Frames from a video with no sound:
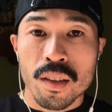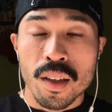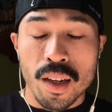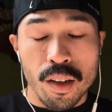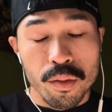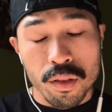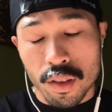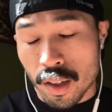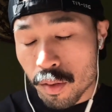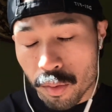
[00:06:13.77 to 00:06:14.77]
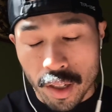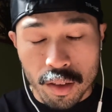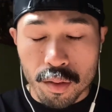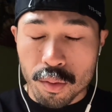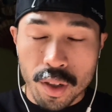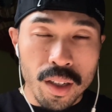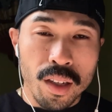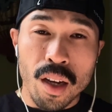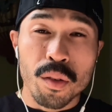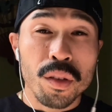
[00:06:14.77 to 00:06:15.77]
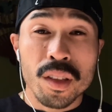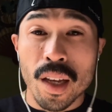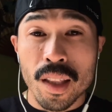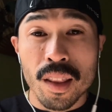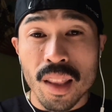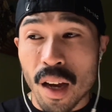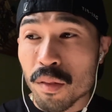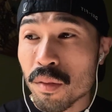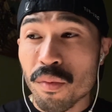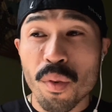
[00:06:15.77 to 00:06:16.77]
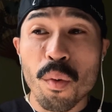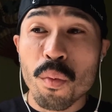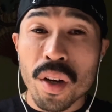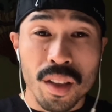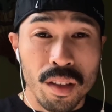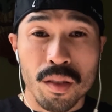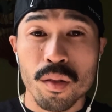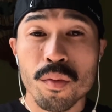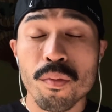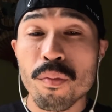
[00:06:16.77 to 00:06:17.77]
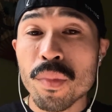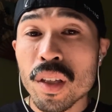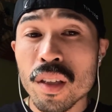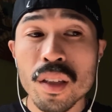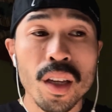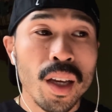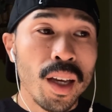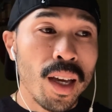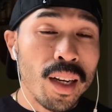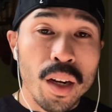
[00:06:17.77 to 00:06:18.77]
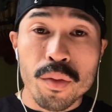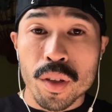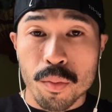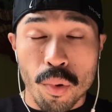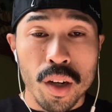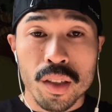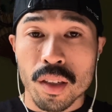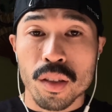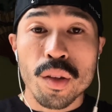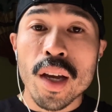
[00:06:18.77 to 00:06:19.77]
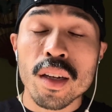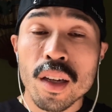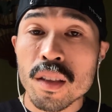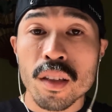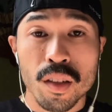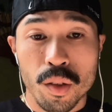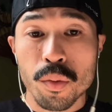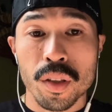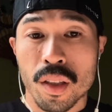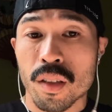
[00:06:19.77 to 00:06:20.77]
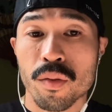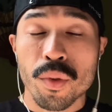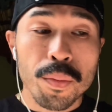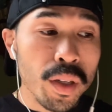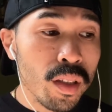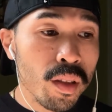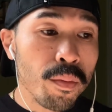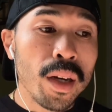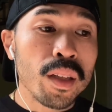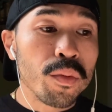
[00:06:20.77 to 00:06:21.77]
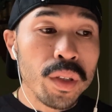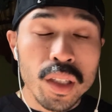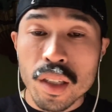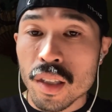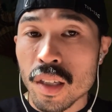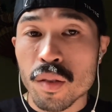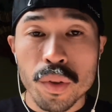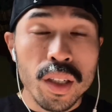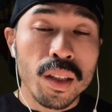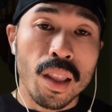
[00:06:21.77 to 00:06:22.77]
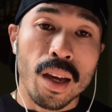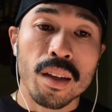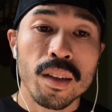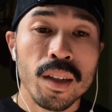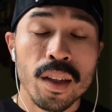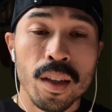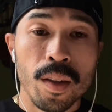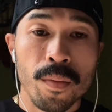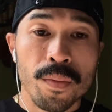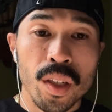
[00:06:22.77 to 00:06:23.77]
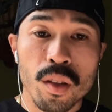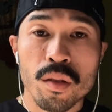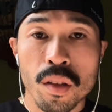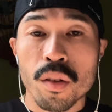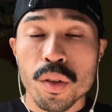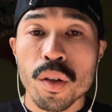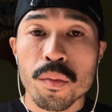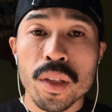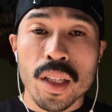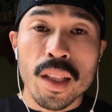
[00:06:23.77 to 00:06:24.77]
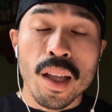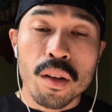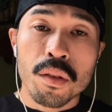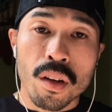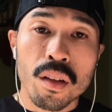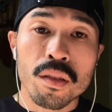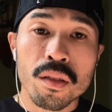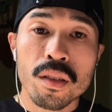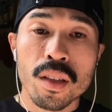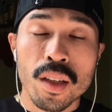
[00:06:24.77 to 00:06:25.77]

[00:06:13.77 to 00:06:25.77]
And I was like, "Wait, what? I owe you 10,000 for what? This is me and Eric's project. You had nothing to do with this. We put in the money, we did this, we did that." He goes, "No, you owe me $10,000.